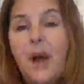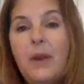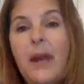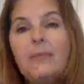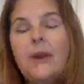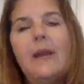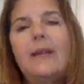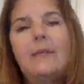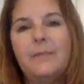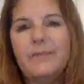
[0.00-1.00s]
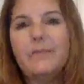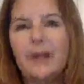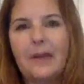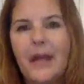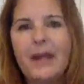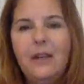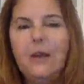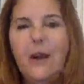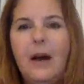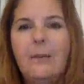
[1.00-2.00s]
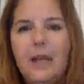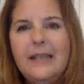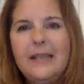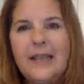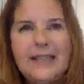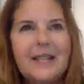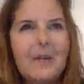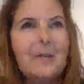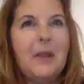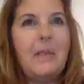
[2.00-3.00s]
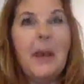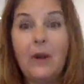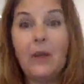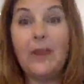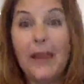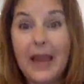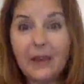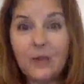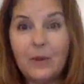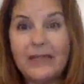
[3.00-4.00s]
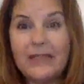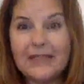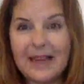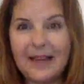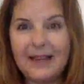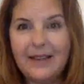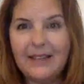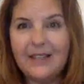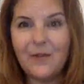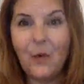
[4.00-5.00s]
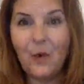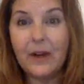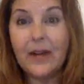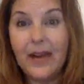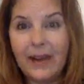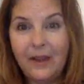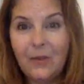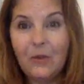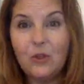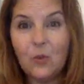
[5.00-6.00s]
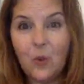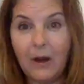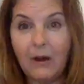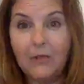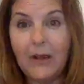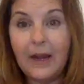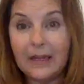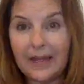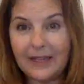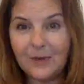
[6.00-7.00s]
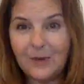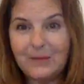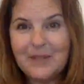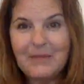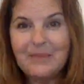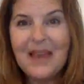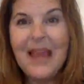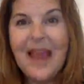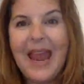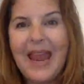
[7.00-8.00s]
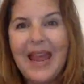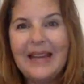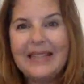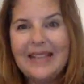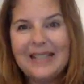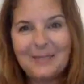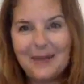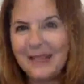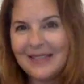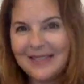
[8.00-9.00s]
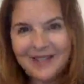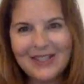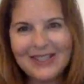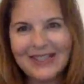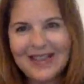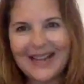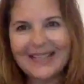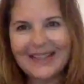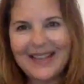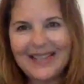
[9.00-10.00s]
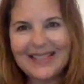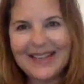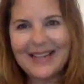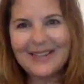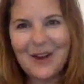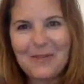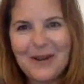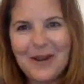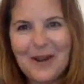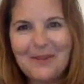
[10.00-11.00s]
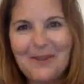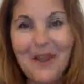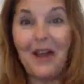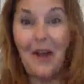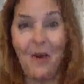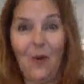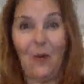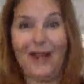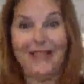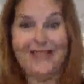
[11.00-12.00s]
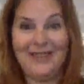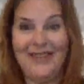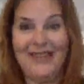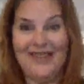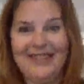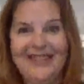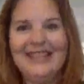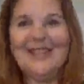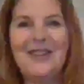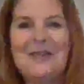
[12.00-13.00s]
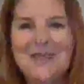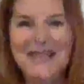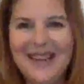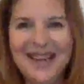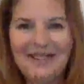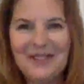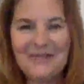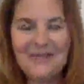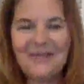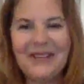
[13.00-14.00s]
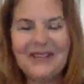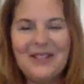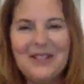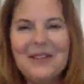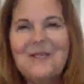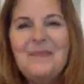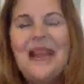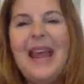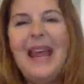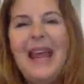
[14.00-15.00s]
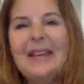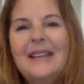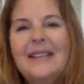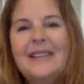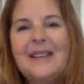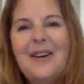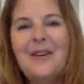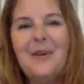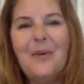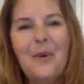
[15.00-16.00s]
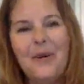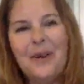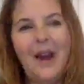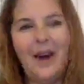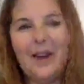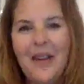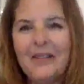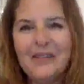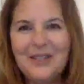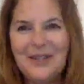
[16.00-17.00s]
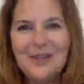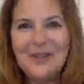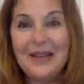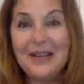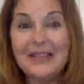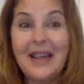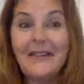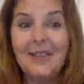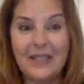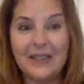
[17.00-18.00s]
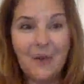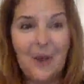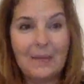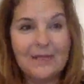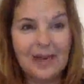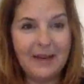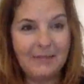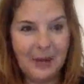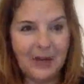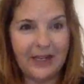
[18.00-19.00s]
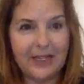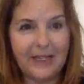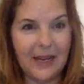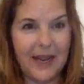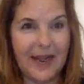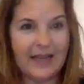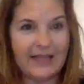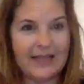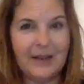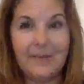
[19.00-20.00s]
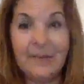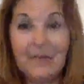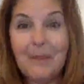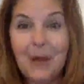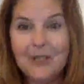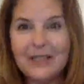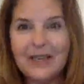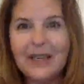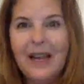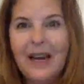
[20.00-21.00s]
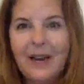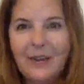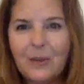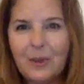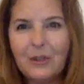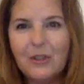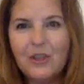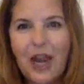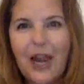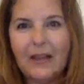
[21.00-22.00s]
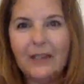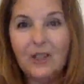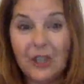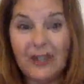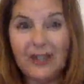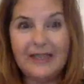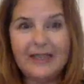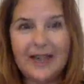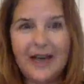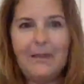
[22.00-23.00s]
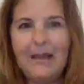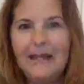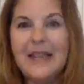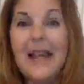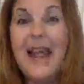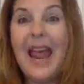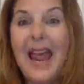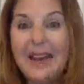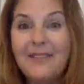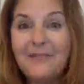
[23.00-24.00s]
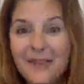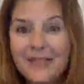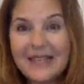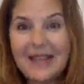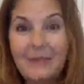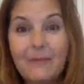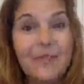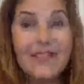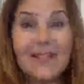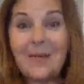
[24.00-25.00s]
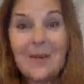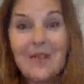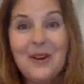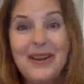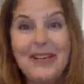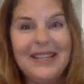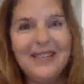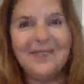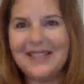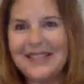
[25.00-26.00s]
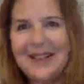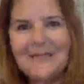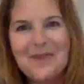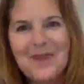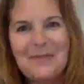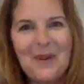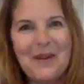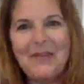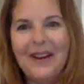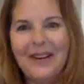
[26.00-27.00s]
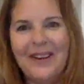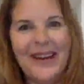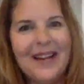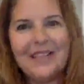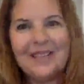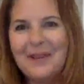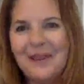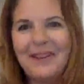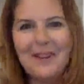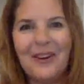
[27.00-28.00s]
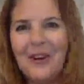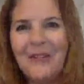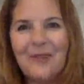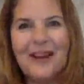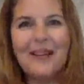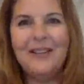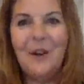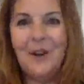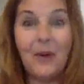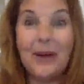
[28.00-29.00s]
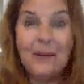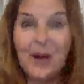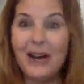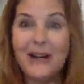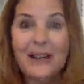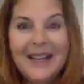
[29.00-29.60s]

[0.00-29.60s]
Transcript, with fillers: They oh, yeah. program. Thank you. Um, he's, he's telling me in the background, they actually designed this for K through 12 classrooms. And it's been such a success that they decided to open it up to the rest of us so that we can have some fun too. And so all you have to do is visit the website. Mark has, has um, posted it under Blues Challenge in these comments and visit them. Visit them with your kids. Visit them with your boyfriend, your husband, your girlfriend, your grandma,